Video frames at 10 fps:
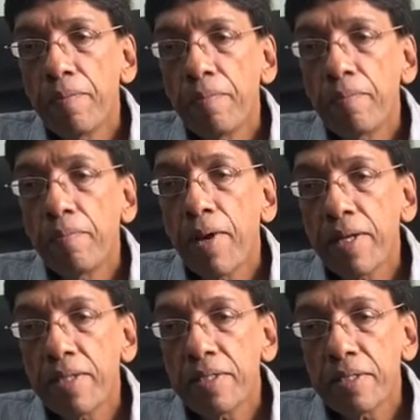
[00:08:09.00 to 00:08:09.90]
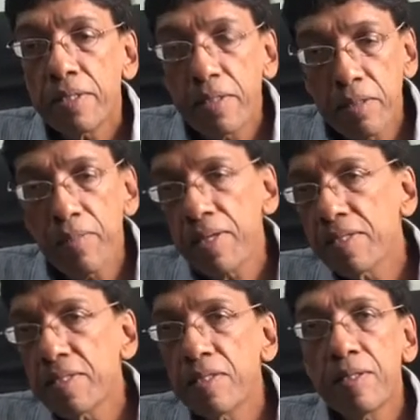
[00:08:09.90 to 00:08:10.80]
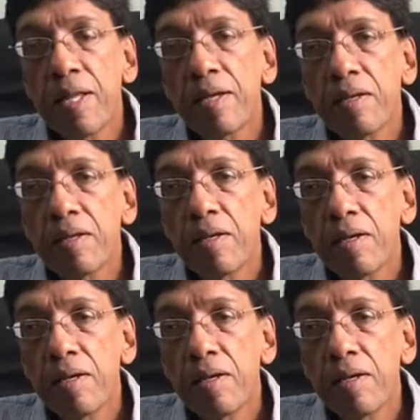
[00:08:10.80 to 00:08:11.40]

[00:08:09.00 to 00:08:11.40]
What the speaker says: My surmise is that